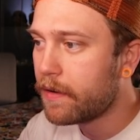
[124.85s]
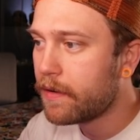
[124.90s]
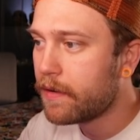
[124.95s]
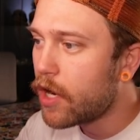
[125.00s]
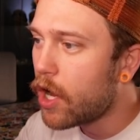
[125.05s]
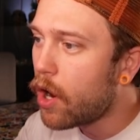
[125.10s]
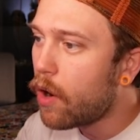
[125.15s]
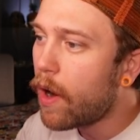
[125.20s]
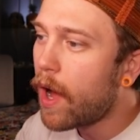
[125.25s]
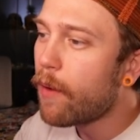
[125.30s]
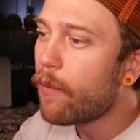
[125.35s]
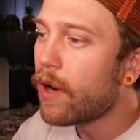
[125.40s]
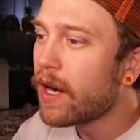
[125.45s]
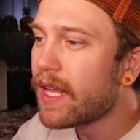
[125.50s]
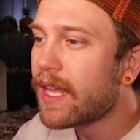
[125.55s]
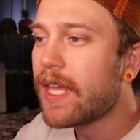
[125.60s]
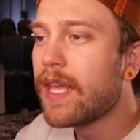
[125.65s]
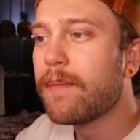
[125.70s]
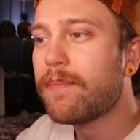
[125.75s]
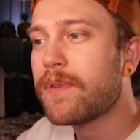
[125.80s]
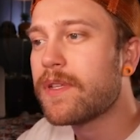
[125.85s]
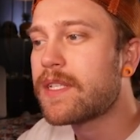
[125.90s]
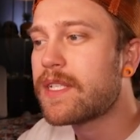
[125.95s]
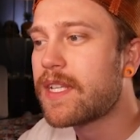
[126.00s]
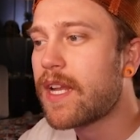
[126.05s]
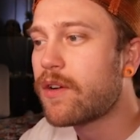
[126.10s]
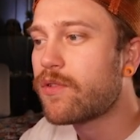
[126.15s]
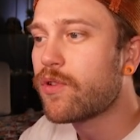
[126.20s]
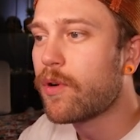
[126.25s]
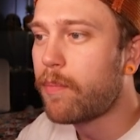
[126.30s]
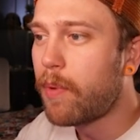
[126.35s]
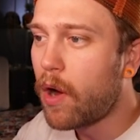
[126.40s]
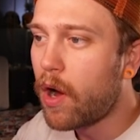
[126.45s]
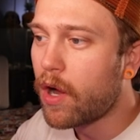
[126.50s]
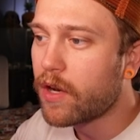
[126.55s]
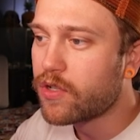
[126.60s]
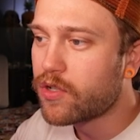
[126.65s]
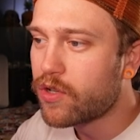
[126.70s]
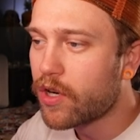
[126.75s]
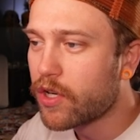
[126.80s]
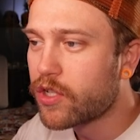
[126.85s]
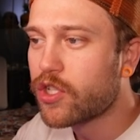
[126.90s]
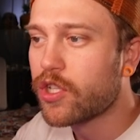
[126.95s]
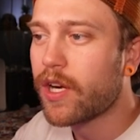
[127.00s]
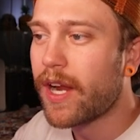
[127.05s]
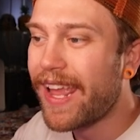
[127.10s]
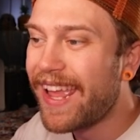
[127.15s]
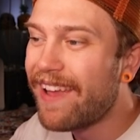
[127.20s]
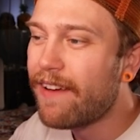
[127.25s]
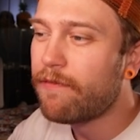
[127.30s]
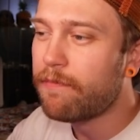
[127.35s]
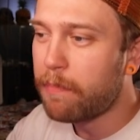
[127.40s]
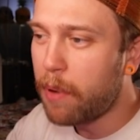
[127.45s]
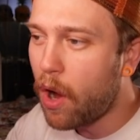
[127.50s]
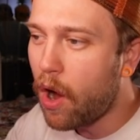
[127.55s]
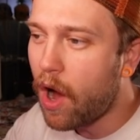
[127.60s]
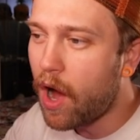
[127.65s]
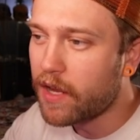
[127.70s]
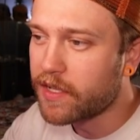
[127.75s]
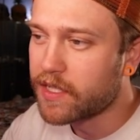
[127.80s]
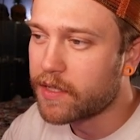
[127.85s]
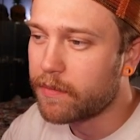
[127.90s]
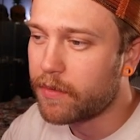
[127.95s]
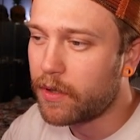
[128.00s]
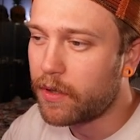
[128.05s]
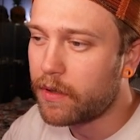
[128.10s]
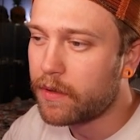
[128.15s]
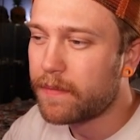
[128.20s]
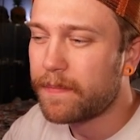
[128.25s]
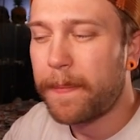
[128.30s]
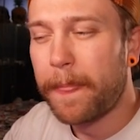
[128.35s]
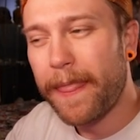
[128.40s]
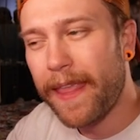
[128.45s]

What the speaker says: No, I wanna keep this central pawn structure if possible.